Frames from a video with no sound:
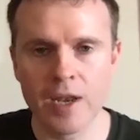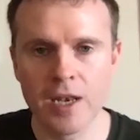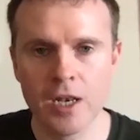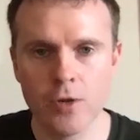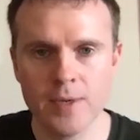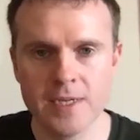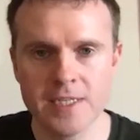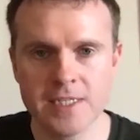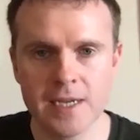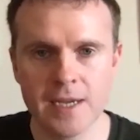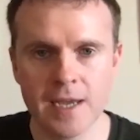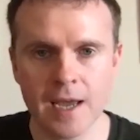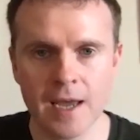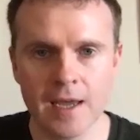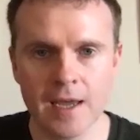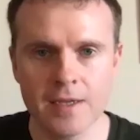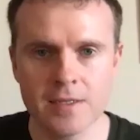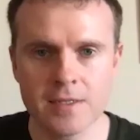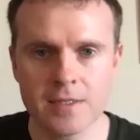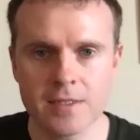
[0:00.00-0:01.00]
When Louis
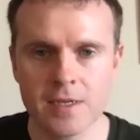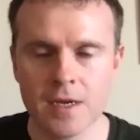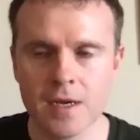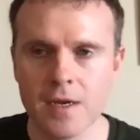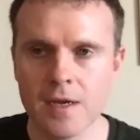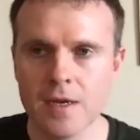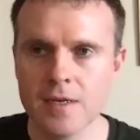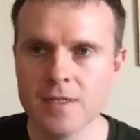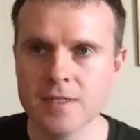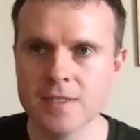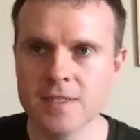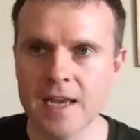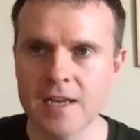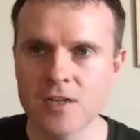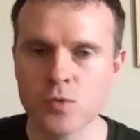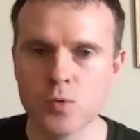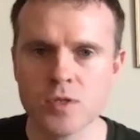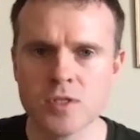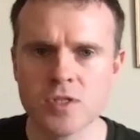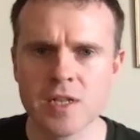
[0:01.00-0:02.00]
C.K.'s
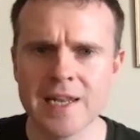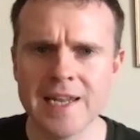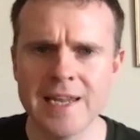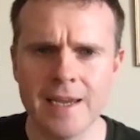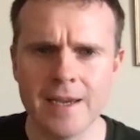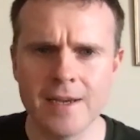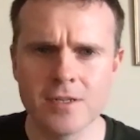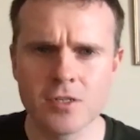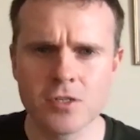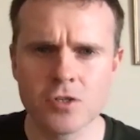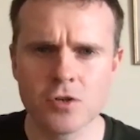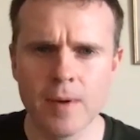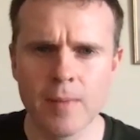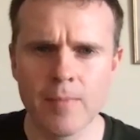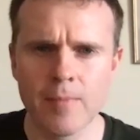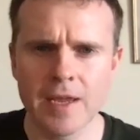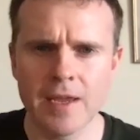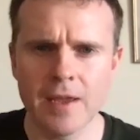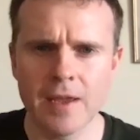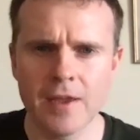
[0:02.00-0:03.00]
set was leaked, do you
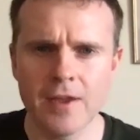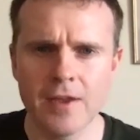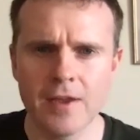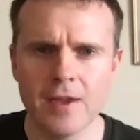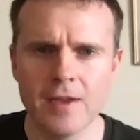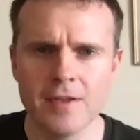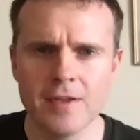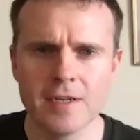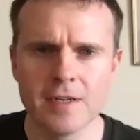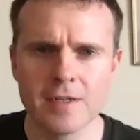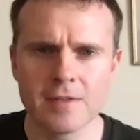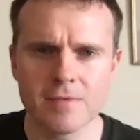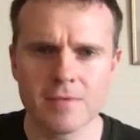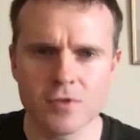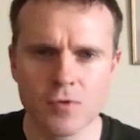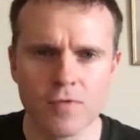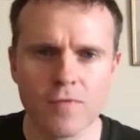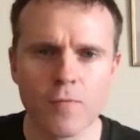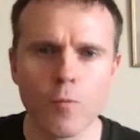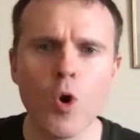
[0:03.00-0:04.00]
remember he, he he did a
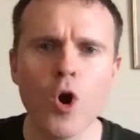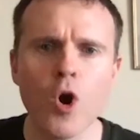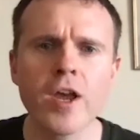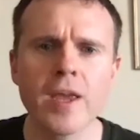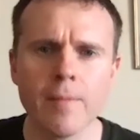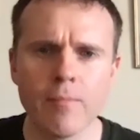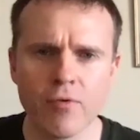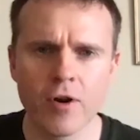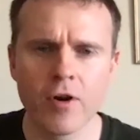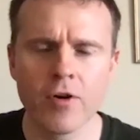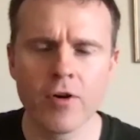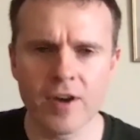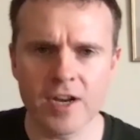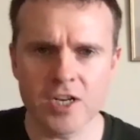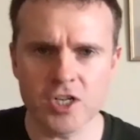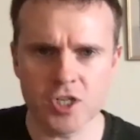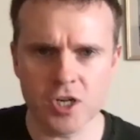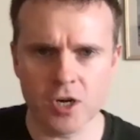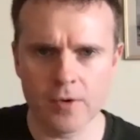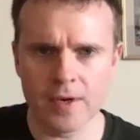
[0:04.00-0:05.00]
sort of work in
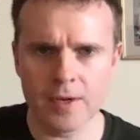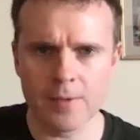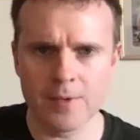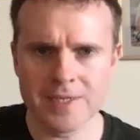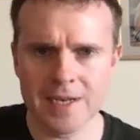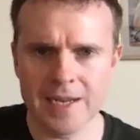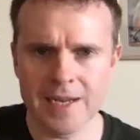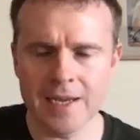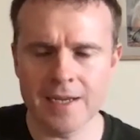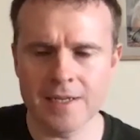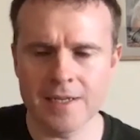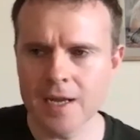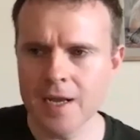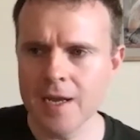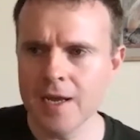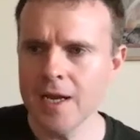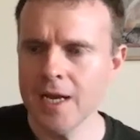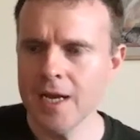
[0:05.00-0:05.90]
progress show and it was leaked,